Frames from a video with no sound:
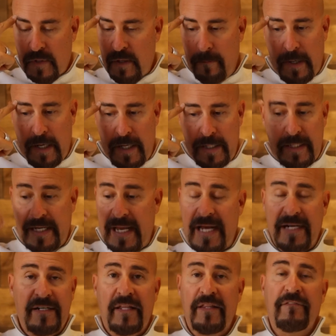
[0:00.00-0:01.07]
but it
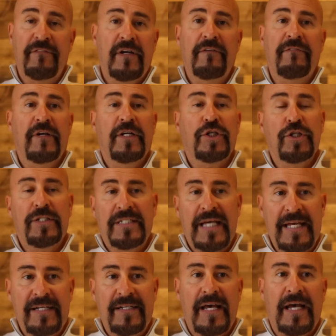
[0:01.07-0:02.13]
had another very, very good
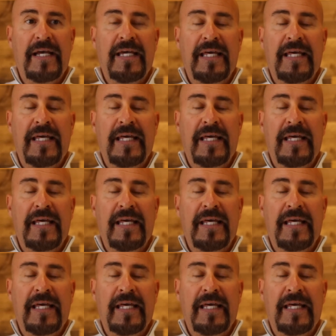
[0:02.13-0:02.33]
day today,